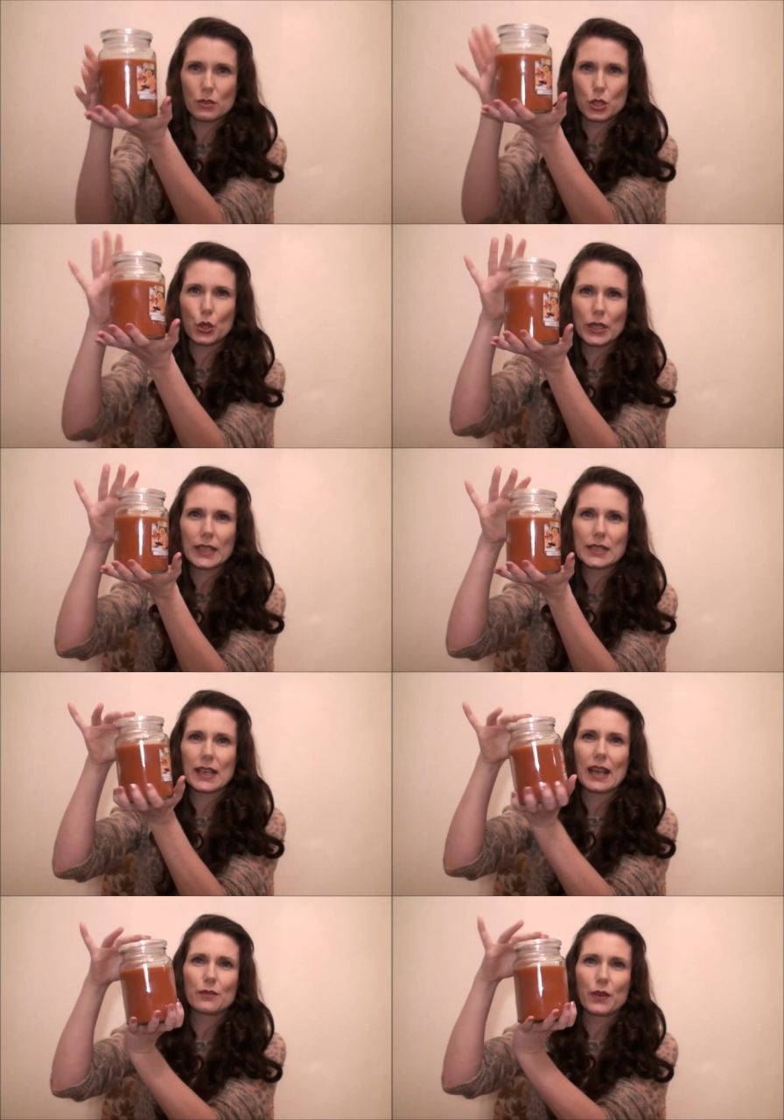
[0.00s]
two ninety
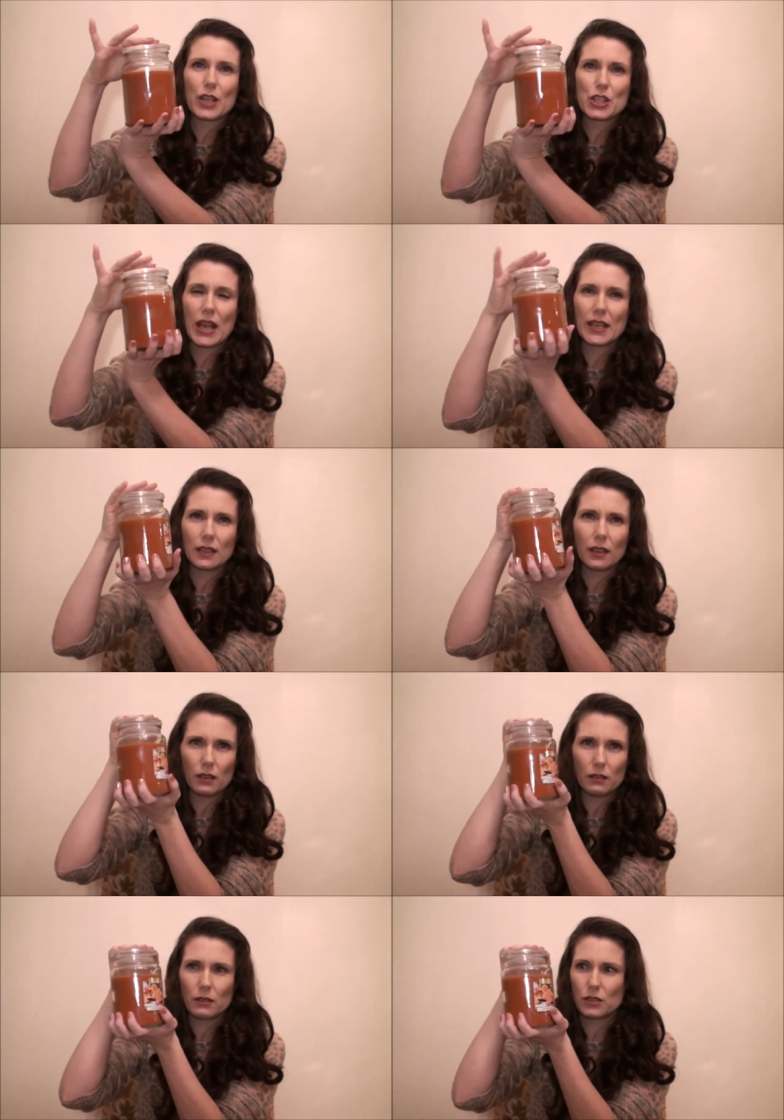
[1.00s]
nine for a giant
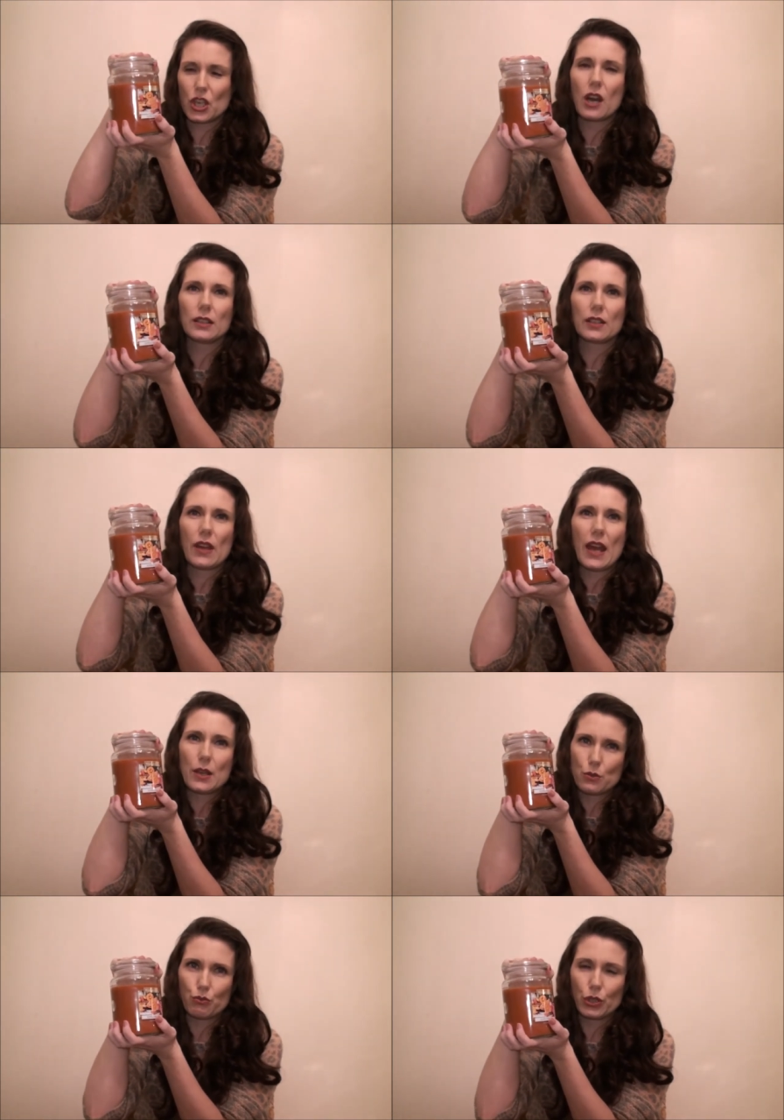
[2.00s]
jar like that
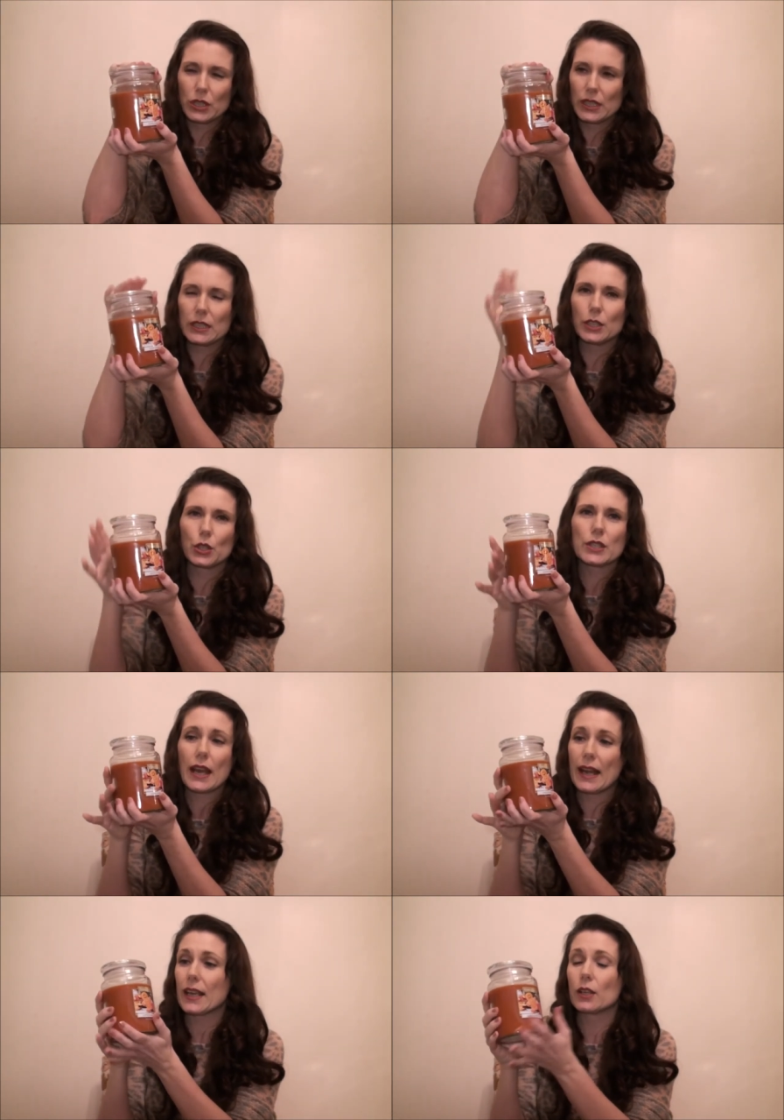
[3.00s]
is really really good
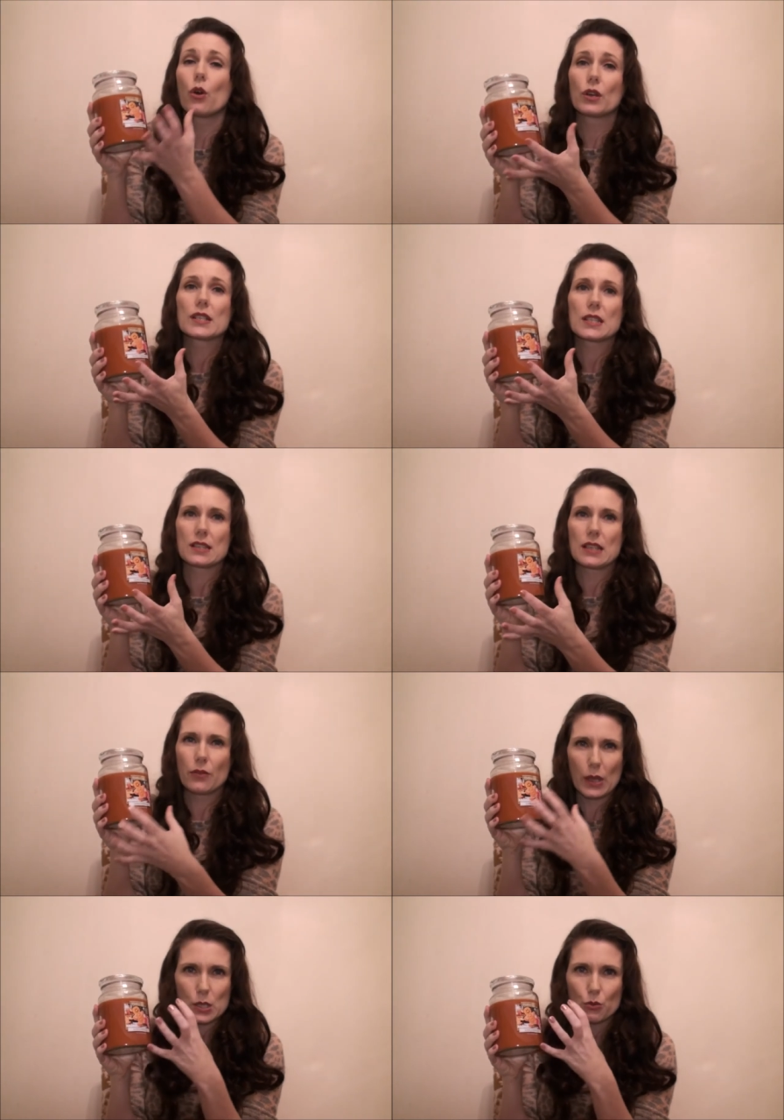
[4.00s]
and I can honestly say
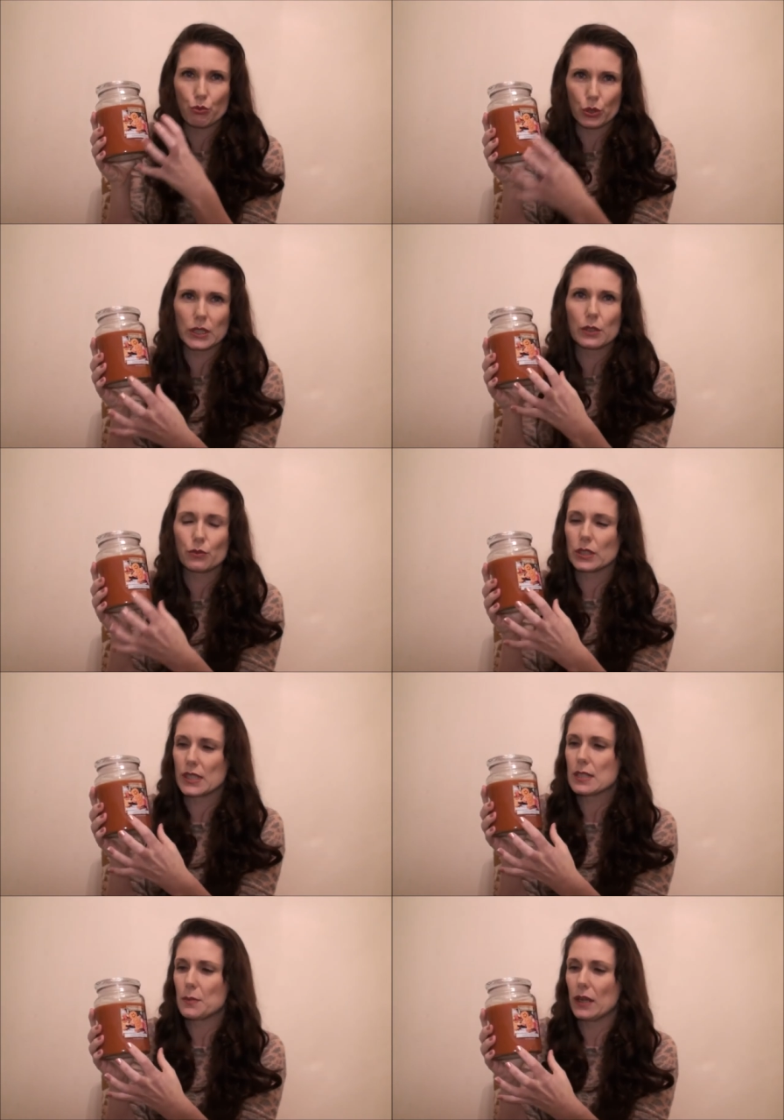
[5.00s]
this really really
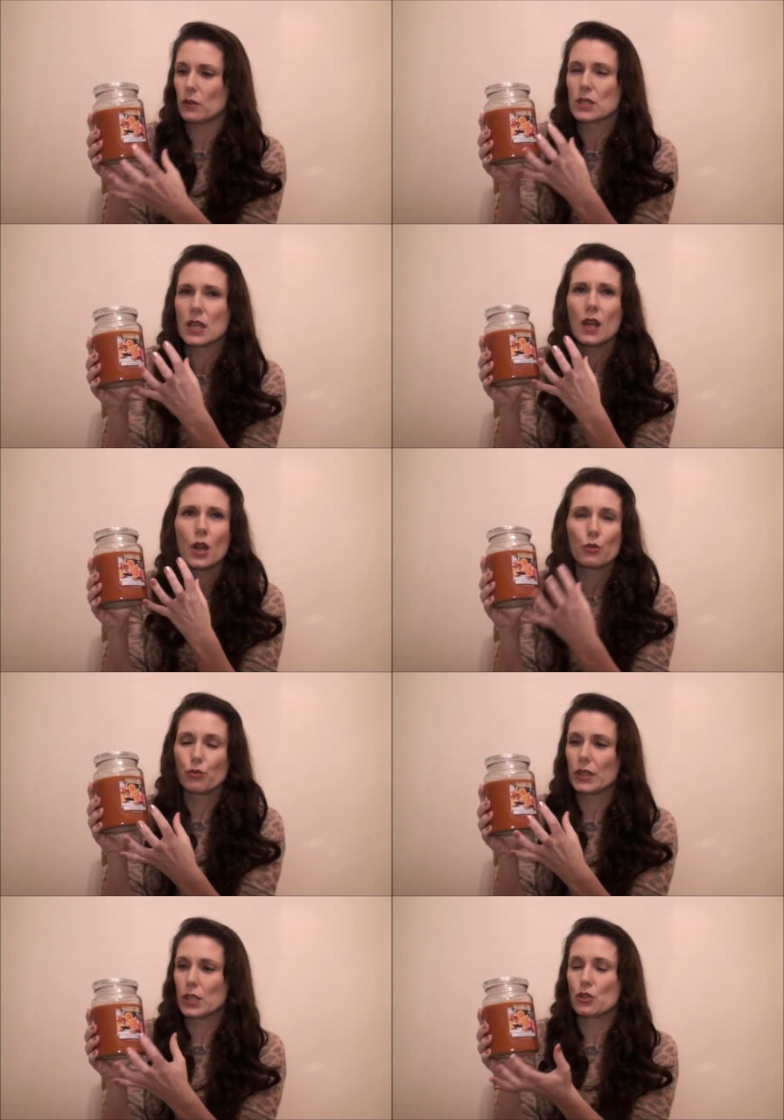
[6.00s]
smells
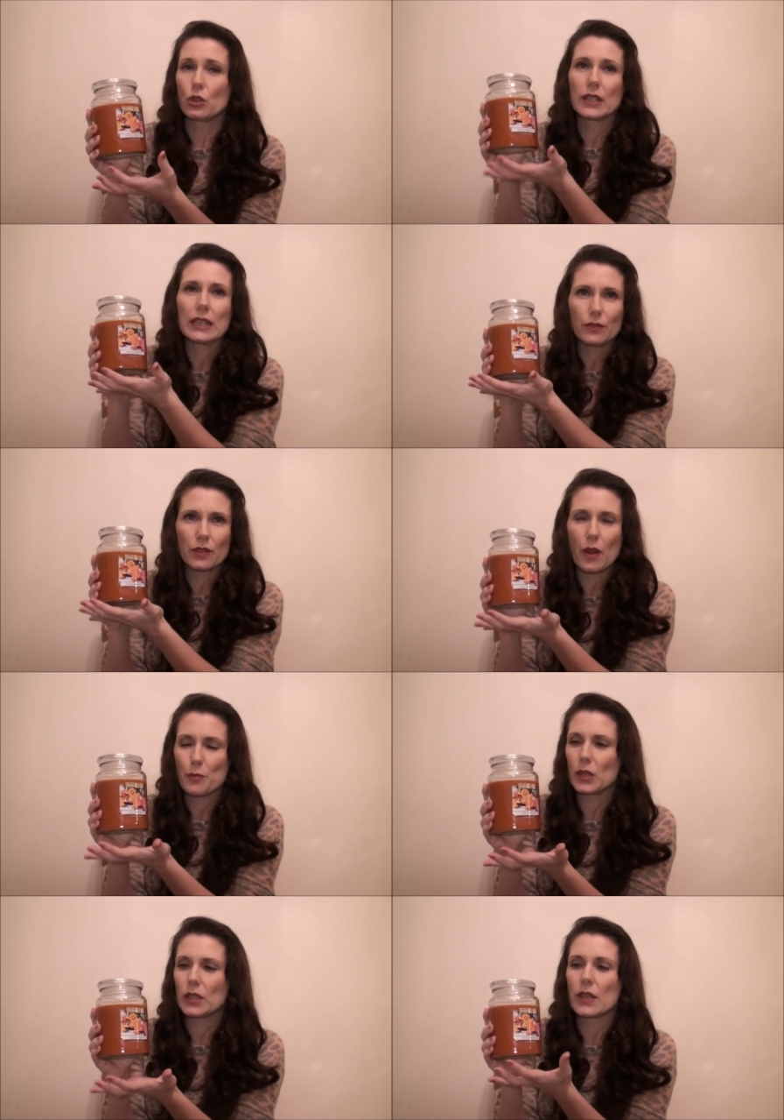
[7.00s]
really strongly even if I'm
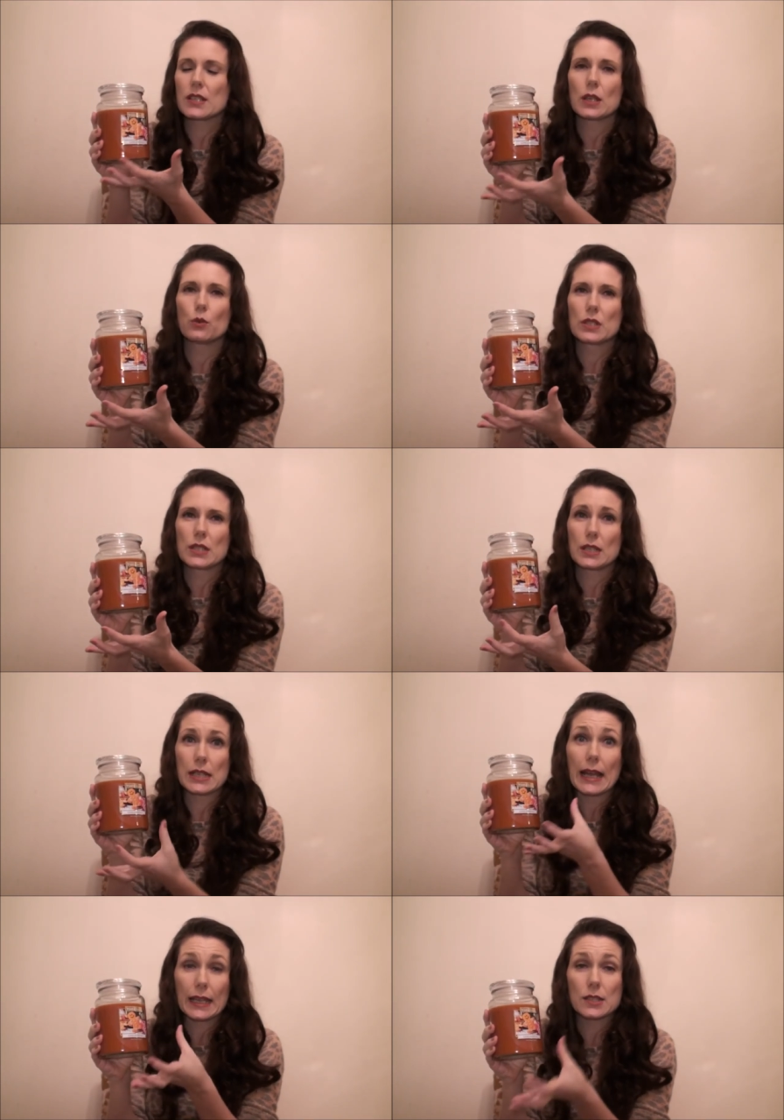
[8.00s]
burning this down the stairs
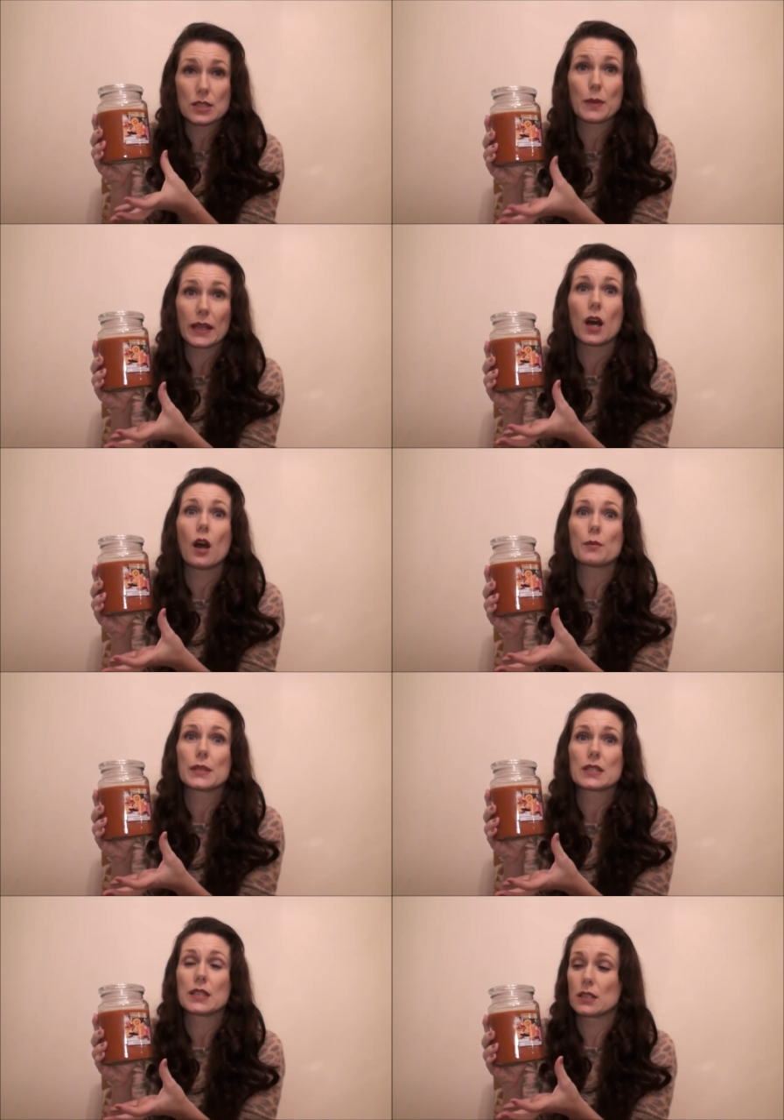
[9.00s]
I can smell it up the
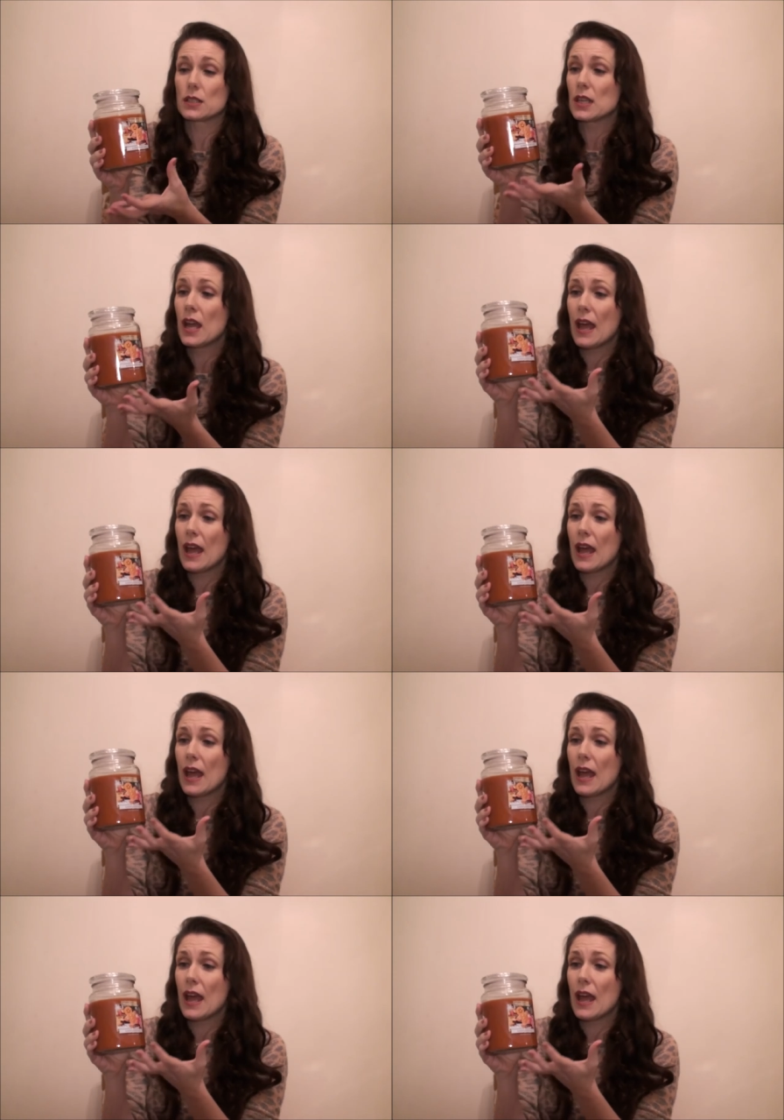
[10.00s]
stairs